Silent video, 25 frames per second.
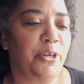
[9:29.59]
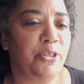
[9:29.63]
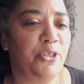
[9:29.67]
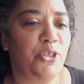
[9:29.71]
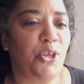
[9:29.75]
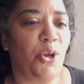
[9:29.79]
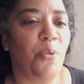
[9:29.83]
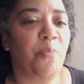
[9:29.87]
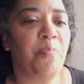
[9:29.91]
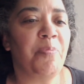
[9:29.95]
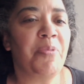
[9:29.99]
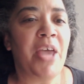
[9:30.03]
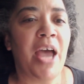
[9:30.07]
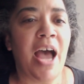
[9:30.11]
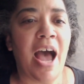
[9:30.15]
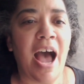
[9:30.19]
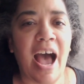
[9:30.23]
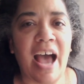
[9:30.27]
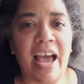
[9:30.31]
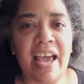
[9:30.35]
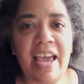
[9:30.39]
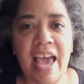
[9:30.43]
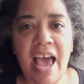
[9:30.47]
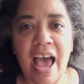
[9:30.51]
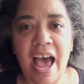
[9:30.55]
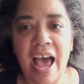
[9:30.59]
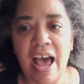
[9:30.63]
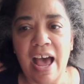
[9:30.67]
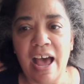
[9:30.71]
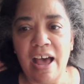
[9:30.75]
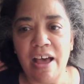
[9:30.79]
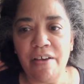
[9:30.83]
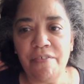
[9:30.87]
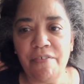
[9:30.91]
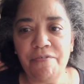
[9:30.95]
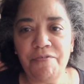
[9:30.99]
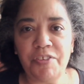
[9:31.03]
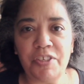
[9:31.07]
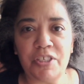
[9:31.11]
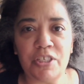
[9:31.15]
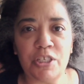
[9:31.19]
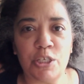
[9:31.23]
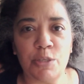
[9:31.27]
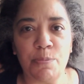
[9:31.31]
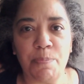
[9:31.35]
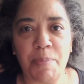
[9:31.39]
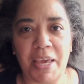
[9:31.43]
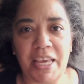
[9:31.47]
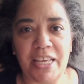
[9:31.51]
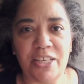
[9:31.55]
So I have
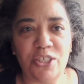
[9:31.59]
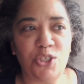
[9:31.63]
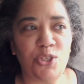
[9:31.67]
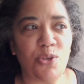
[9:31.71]
space.